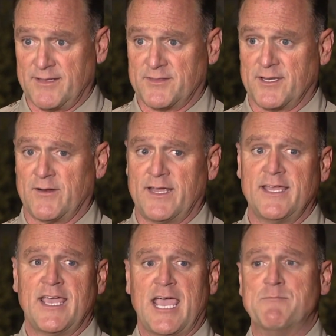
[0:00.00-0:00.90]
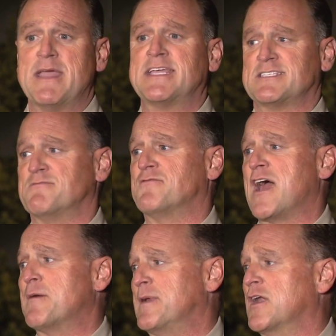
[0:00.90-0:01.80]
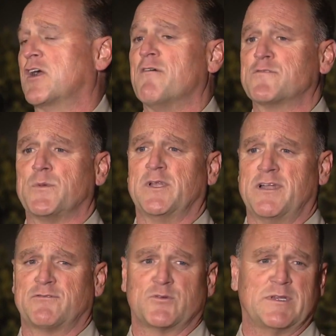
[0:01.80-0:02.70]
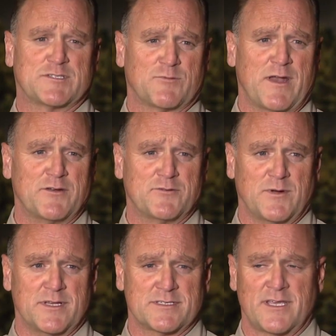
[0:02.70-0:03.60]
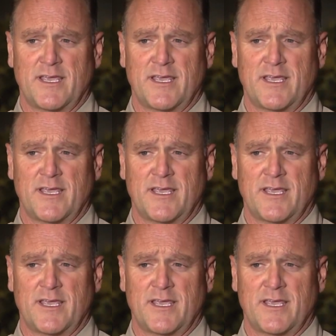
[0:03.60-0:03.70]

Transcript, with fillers: in theory, and make his environment uncomfortable enough so he'd surrender to us.